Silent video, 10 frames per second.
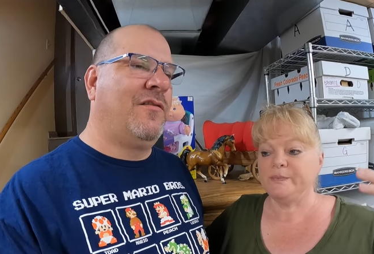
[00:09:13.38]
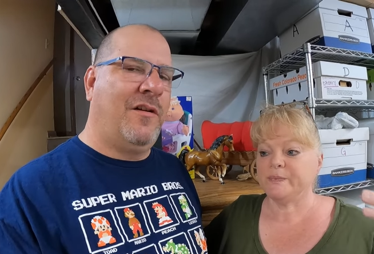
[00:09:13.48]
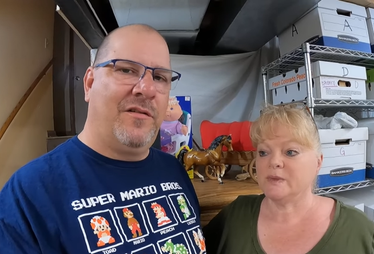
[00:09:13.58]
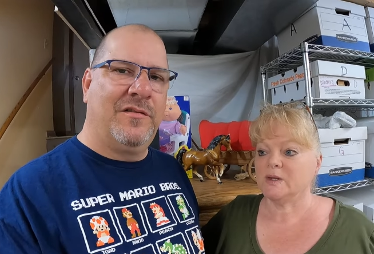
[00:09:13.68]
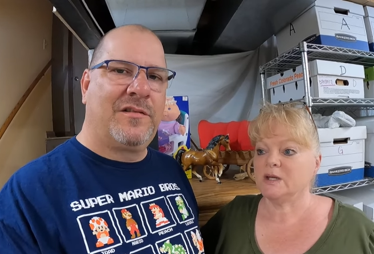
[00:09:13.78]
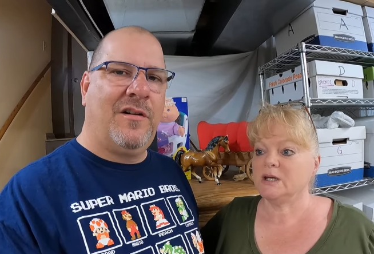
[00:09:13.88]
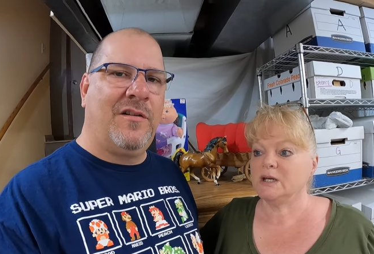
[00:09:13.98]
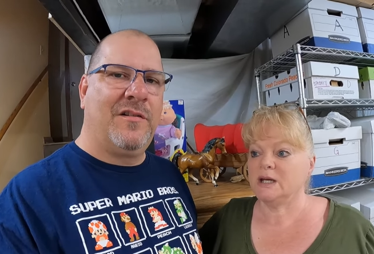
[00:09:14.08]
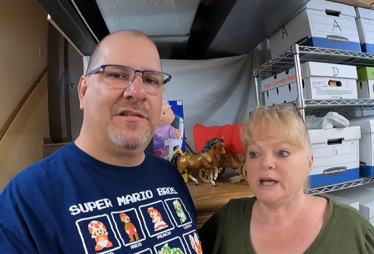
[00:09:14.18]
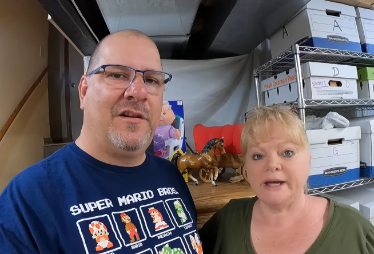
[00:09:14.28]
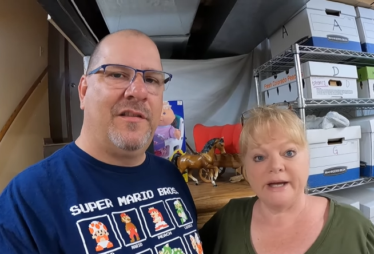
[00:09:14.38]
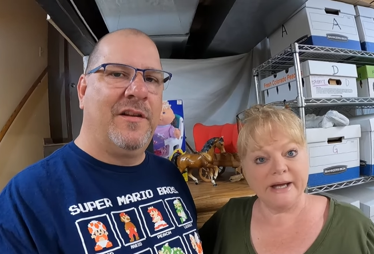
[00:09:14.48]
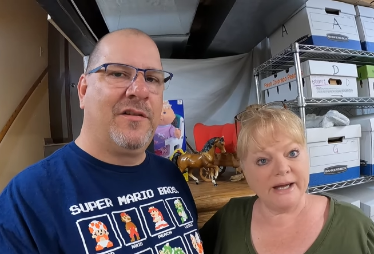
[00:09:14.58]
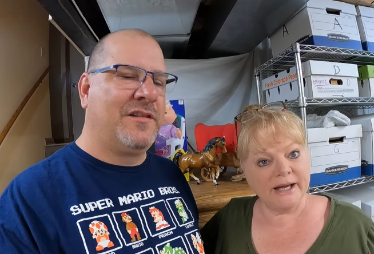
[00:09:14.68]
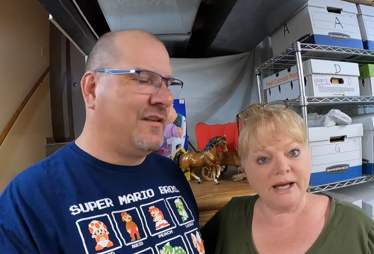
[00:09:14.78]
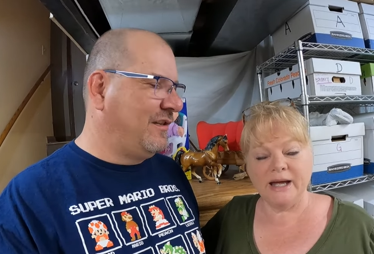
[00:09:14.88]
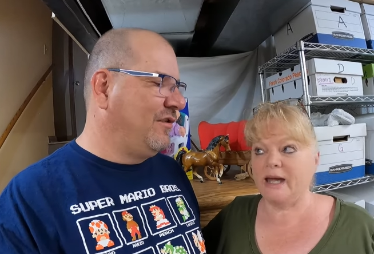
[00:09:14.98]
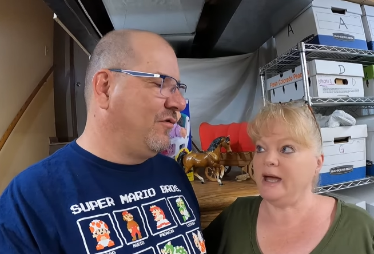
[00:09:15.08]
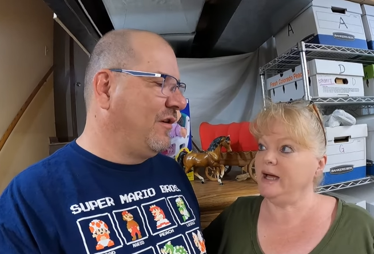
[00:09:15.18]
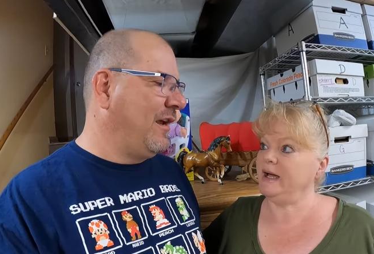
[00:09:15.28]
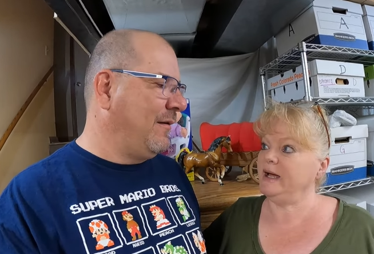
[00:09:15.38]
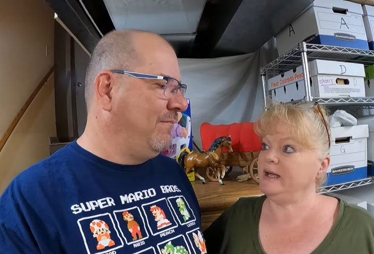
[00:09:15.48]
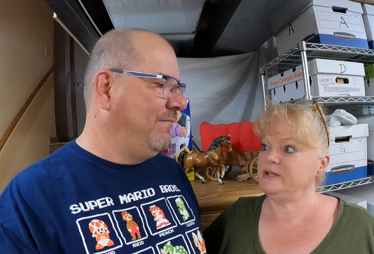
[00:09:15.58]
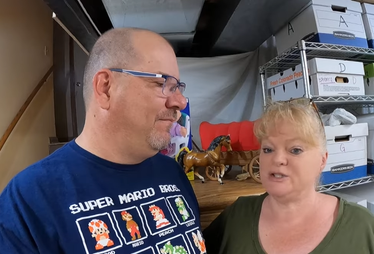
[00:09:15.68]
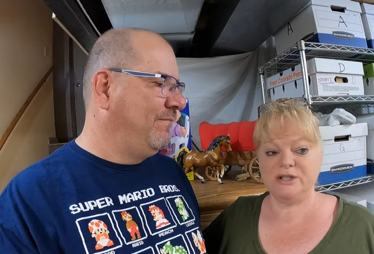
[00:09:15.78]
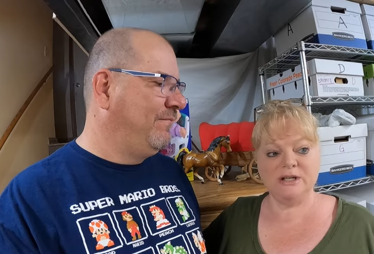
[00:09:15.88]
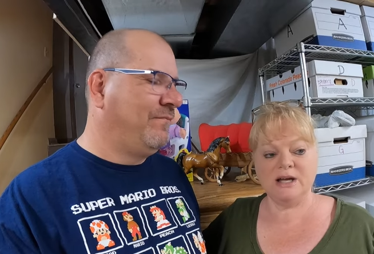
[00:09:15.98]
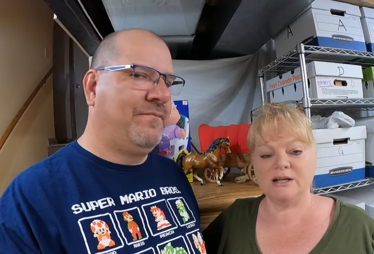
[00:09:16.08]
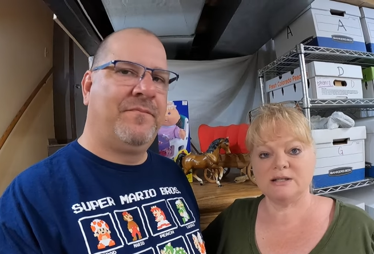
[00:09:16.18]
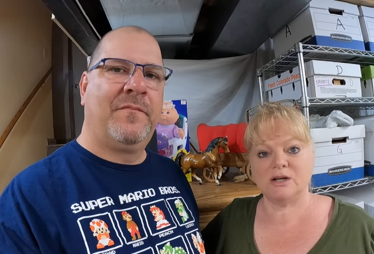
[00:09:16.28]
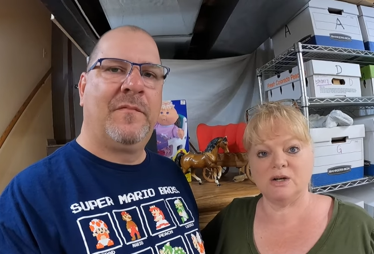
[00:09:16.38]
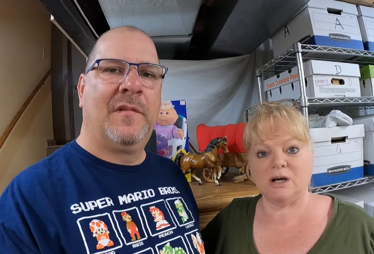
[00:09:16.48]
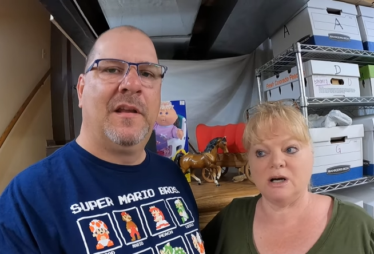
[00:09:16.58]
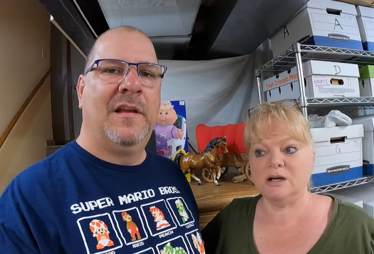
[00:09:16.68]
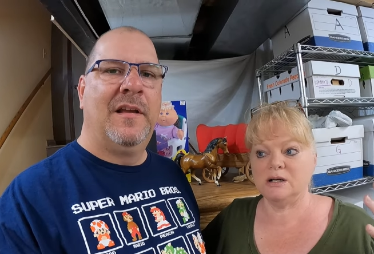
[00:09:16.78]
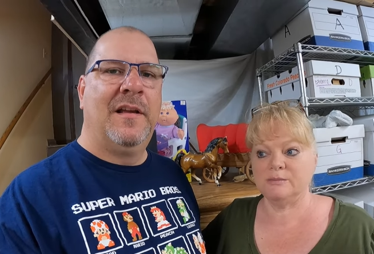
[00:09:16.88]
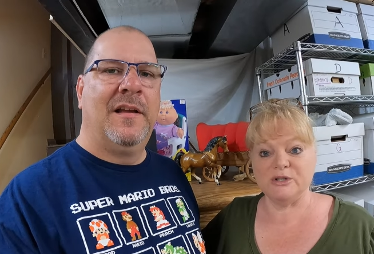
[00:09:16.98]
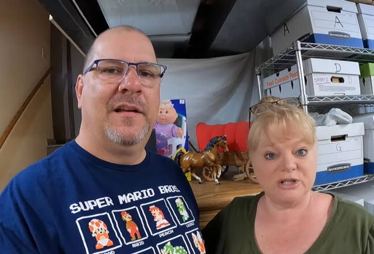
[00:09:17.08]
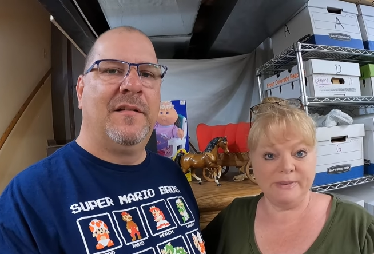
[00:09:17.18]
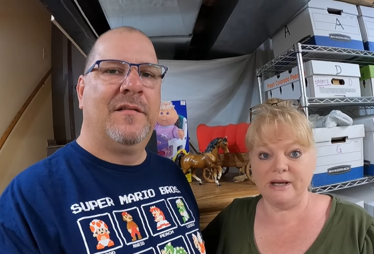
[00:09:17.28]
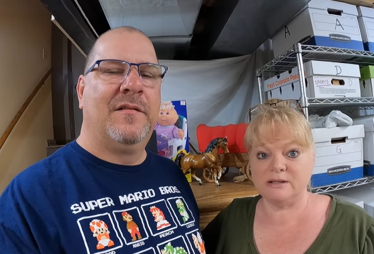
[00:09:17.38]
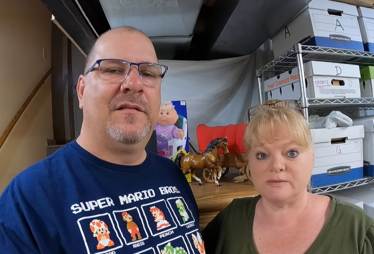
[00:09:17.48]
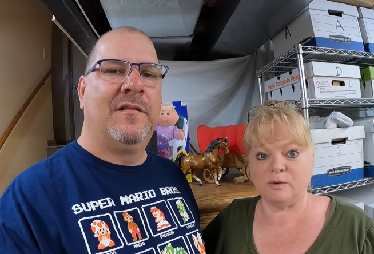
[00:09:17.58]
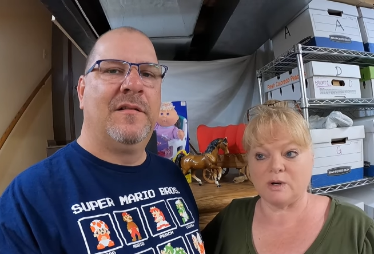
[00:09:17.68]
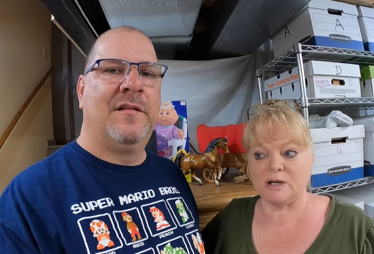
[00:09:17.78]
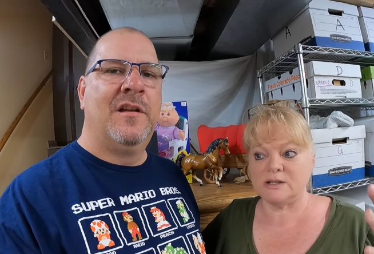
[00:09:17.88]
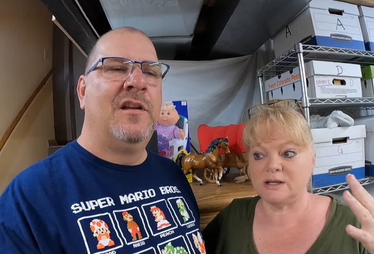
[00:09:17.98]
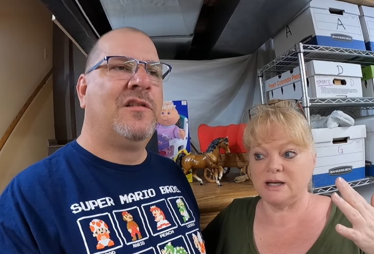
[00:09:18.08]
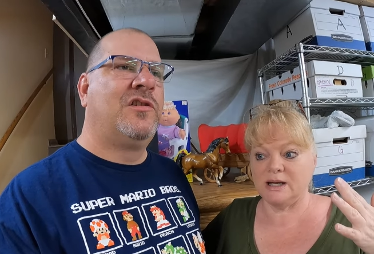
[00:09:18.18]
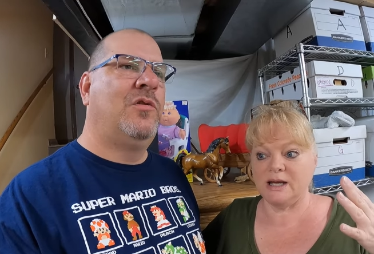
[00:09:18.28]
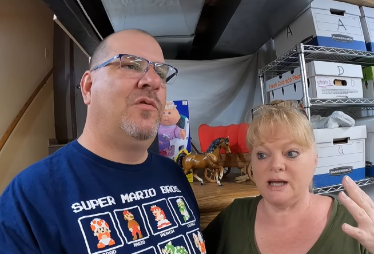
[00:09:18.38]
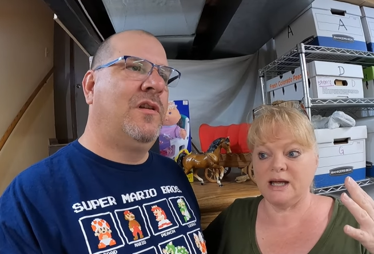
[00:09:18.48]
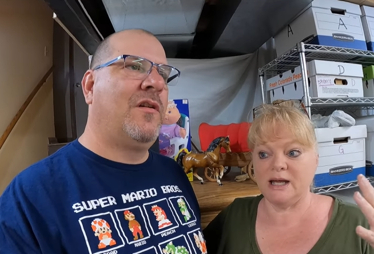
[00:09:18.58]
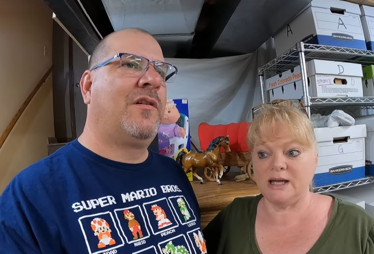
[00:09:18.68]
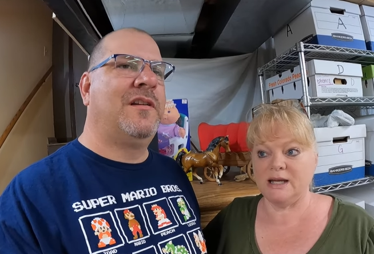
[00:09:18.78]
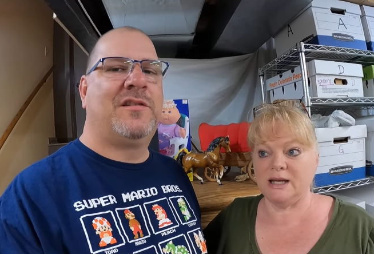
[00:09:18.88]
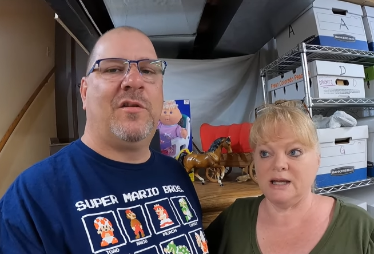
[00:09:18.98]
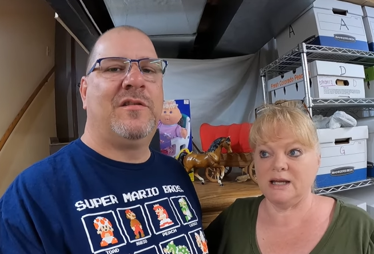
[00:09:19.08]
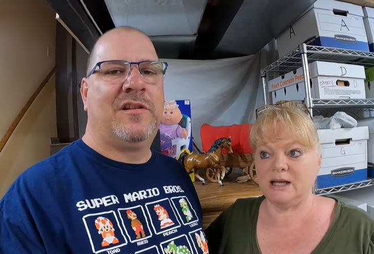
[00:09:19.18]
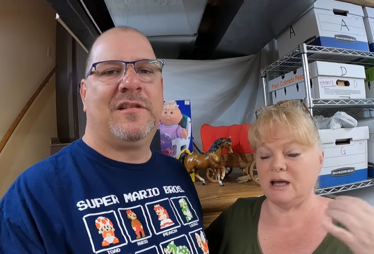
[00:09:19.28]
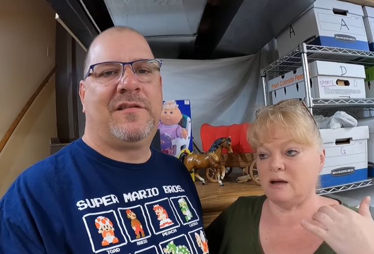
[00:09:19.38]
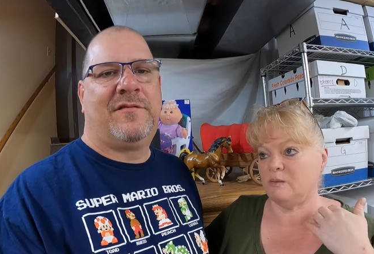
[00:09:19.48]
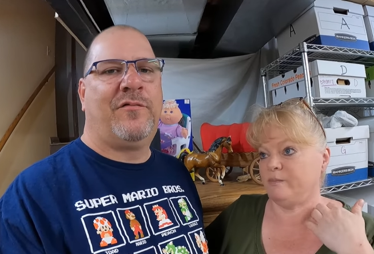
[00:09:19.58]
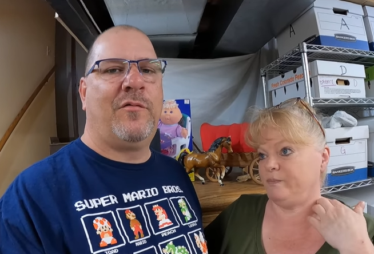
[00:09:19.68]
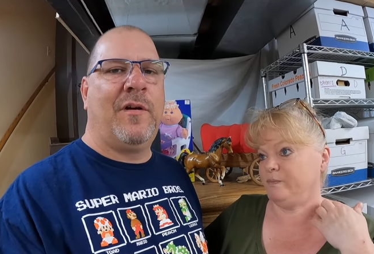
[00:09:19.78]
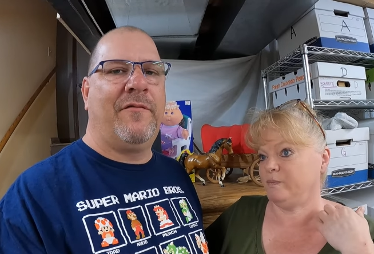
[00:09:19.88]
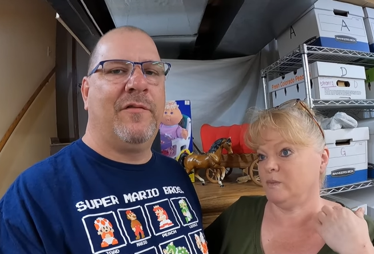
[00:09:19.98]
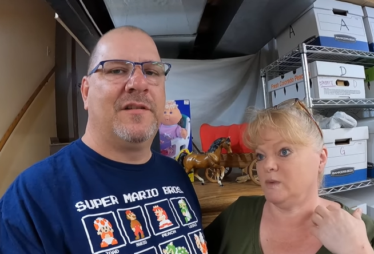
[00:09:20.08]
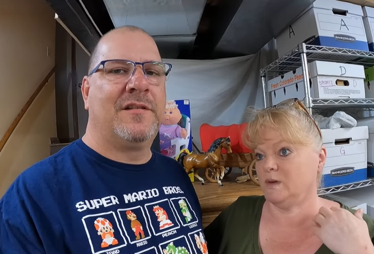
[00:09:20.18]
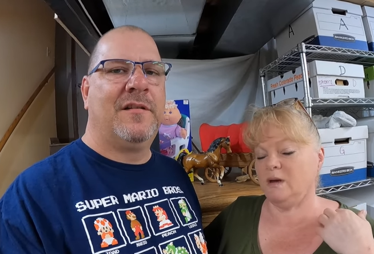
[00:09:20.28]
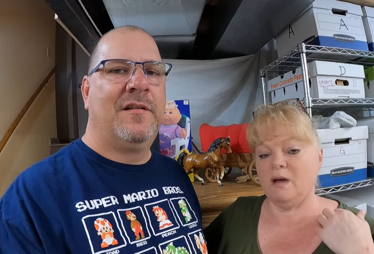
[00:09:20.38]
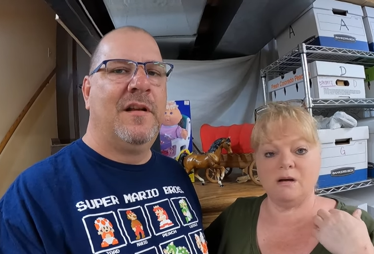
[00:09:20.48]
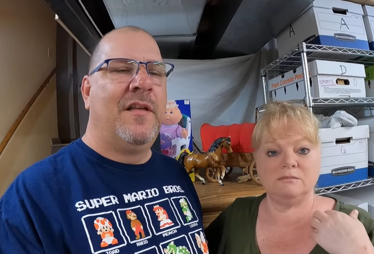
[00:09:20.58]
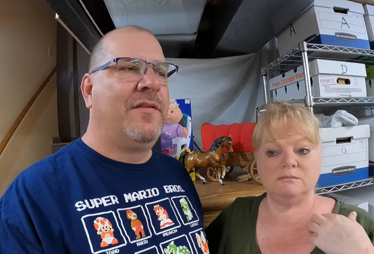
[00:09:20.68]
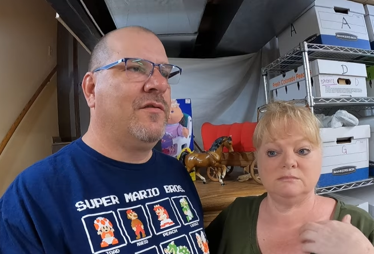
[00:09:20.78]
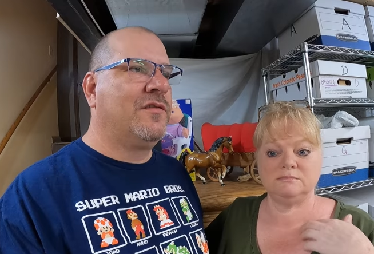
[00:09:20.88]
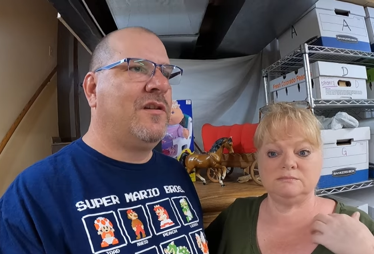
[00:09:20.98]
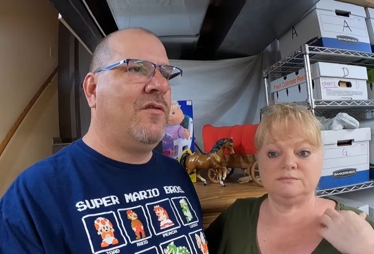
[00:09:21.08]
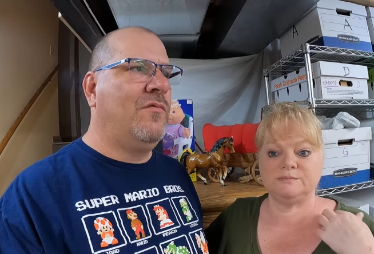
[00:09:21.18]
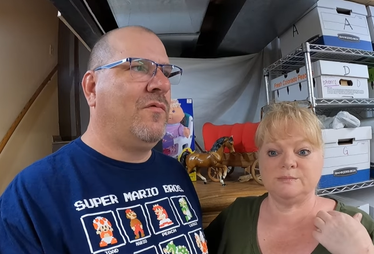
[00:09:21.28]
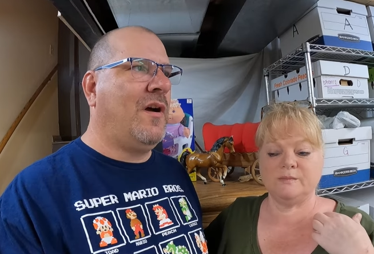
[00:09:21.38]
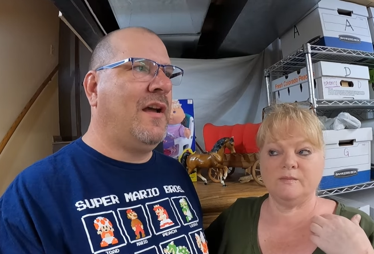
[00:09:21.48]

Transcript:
Speaker 1: our daughter's car is on there because it's in your name.
Speaker 2: And she has a car, but she pays for it.
Speaker 1: Two. Okay, so just yeah. for reference. Yeah. There's no,